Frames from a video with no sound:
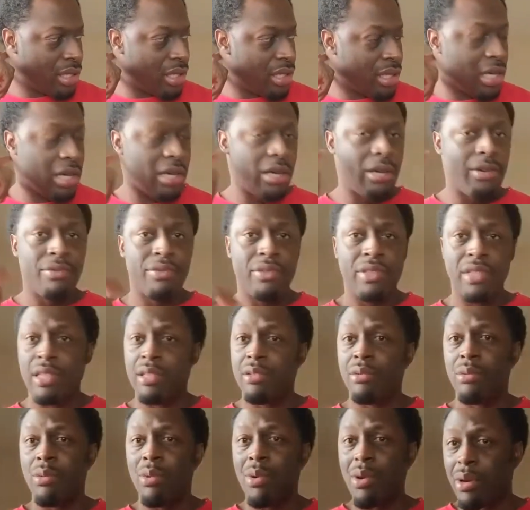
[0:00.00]
love
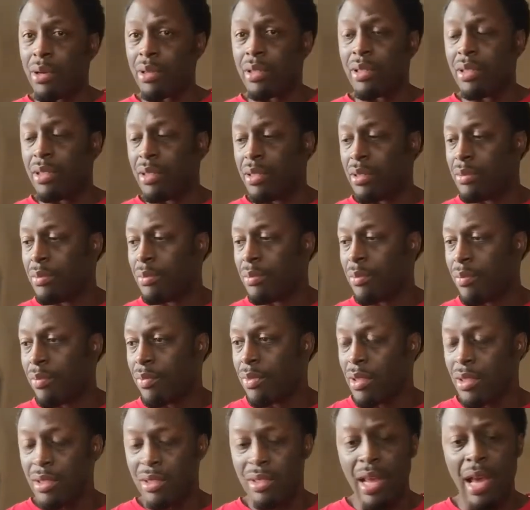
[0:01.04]
didn't work,
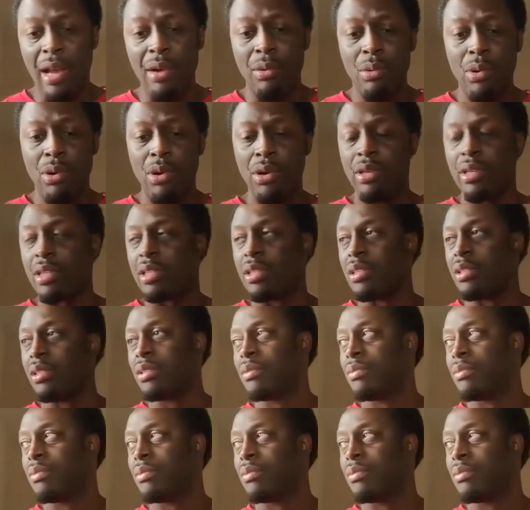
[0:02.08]
it's not working.